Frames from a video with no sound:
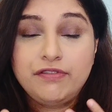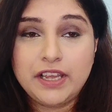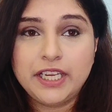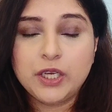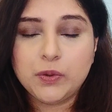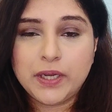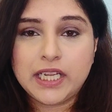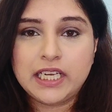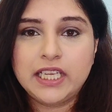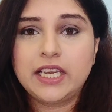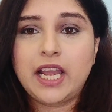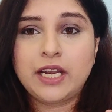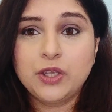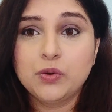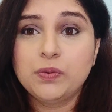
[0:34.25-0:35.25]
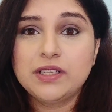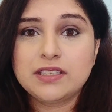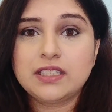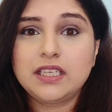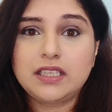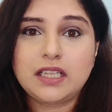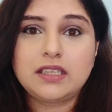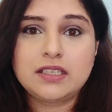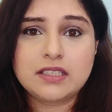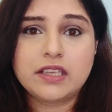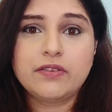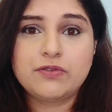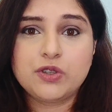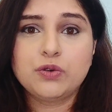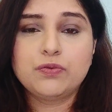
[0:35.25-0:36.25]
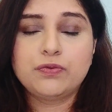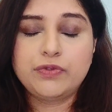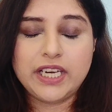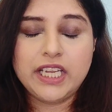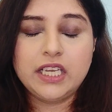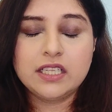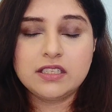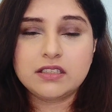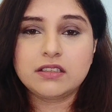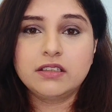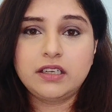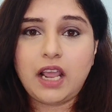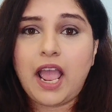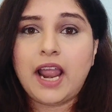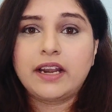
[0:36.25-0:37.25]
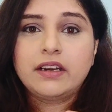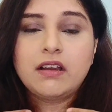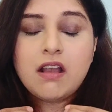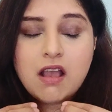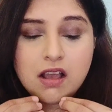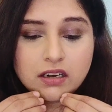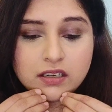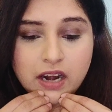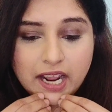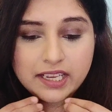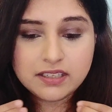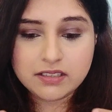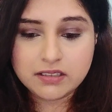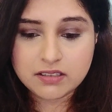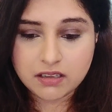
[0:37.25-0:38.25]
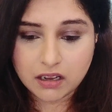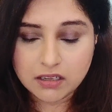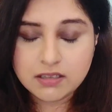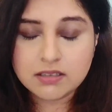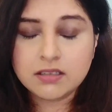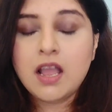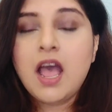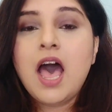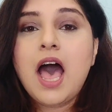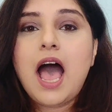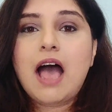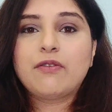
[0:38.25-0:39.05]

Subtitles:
very quickly, and you will see that this gives you very instant and nice results.